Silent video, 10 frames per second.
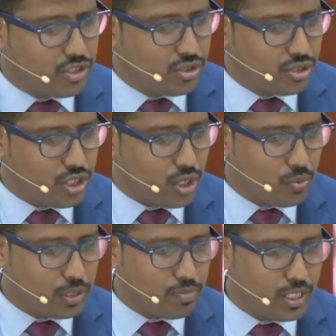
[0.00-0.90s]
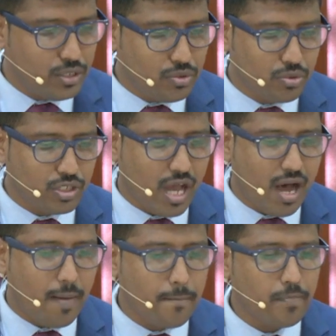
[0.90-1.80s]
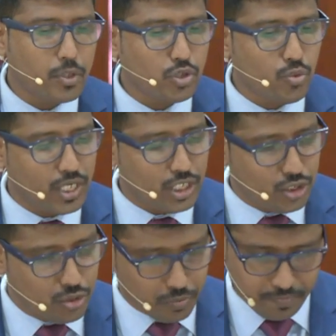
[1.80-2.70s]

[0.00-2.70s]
do turn with me to Psalm 22.